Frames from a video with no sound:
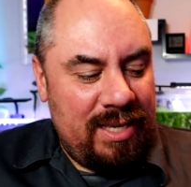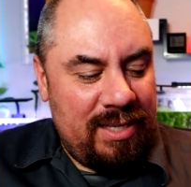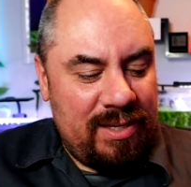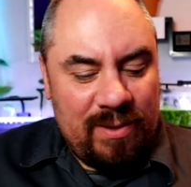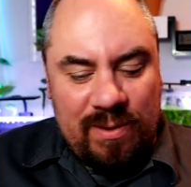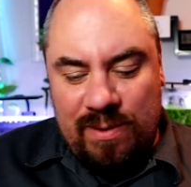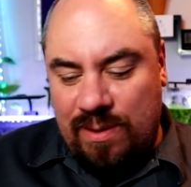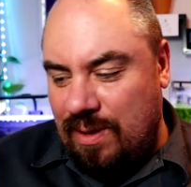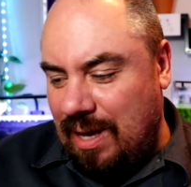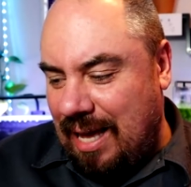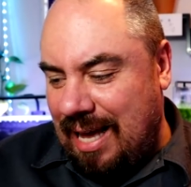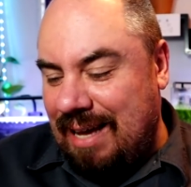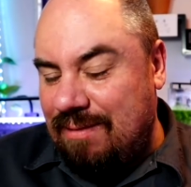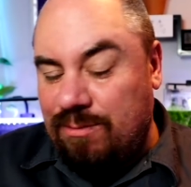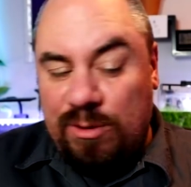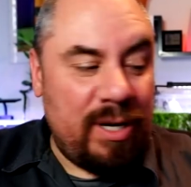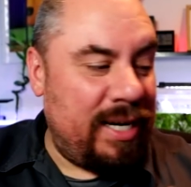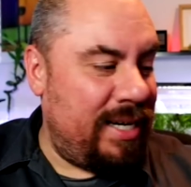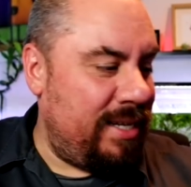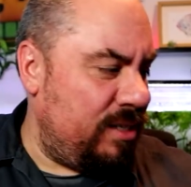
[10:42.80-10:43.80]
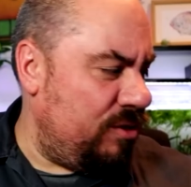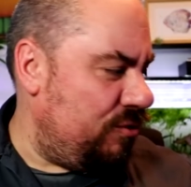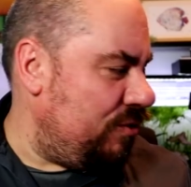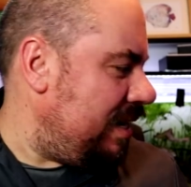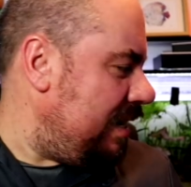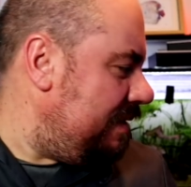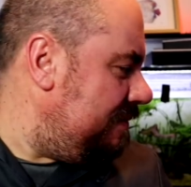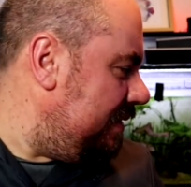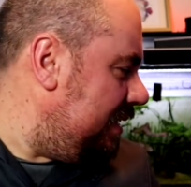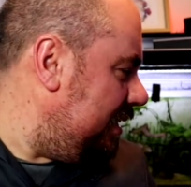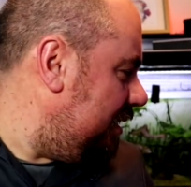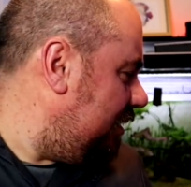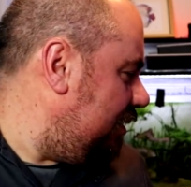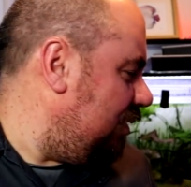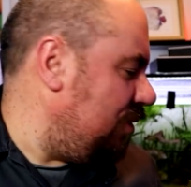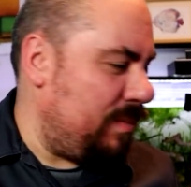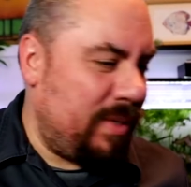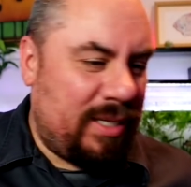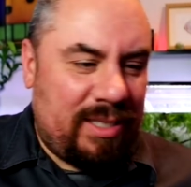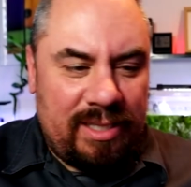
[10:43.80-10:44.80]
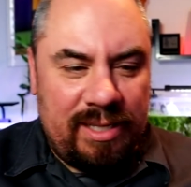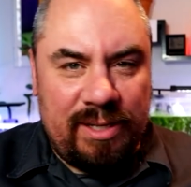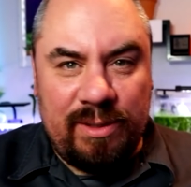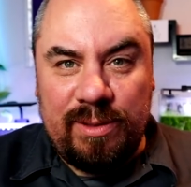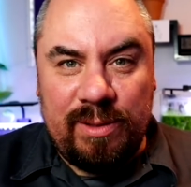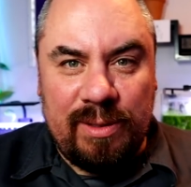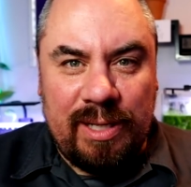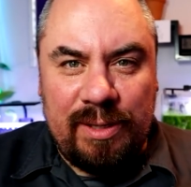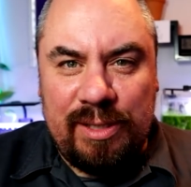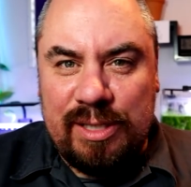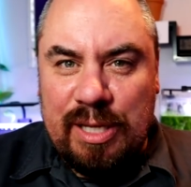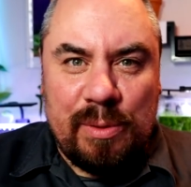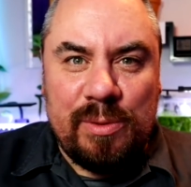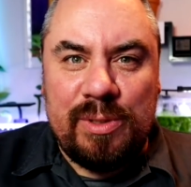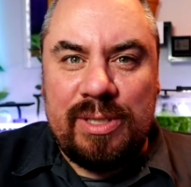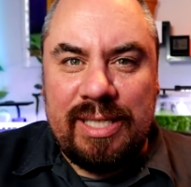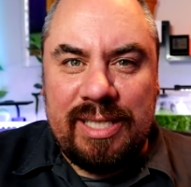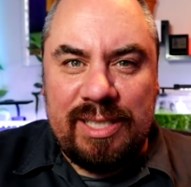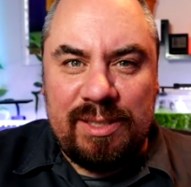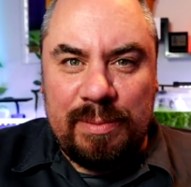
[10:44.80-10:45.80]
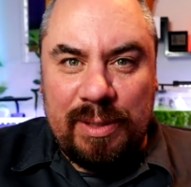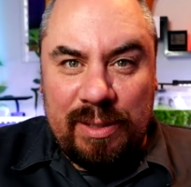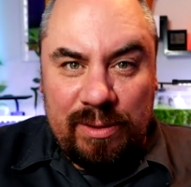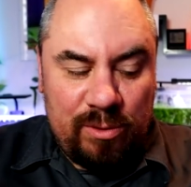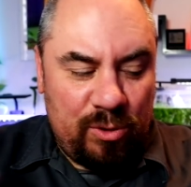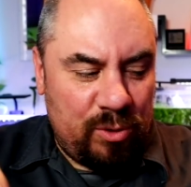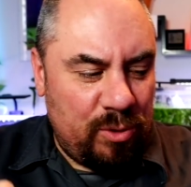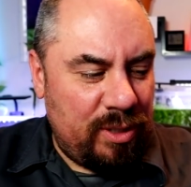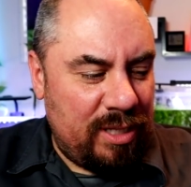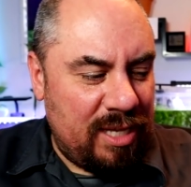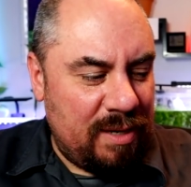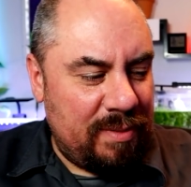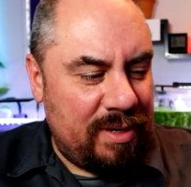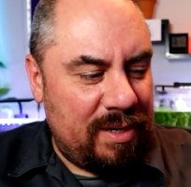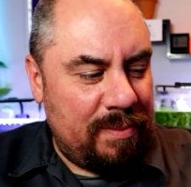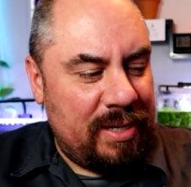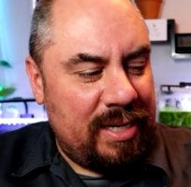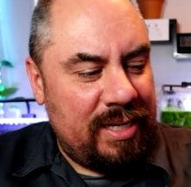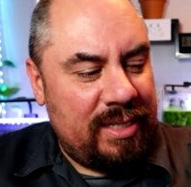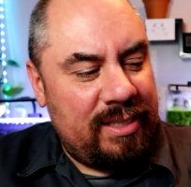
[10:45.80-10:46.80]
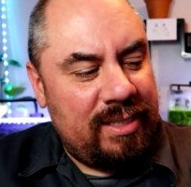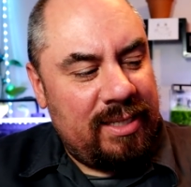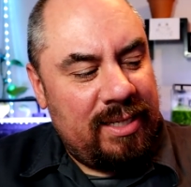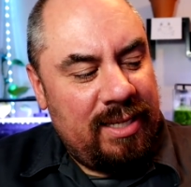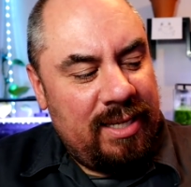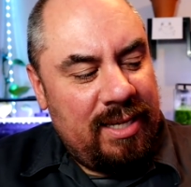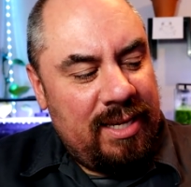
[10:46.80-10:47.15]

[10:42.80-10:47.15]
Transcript: So I haven't got any of the dry ferts on me because they're all downstairs, but I'll show you them in a minute.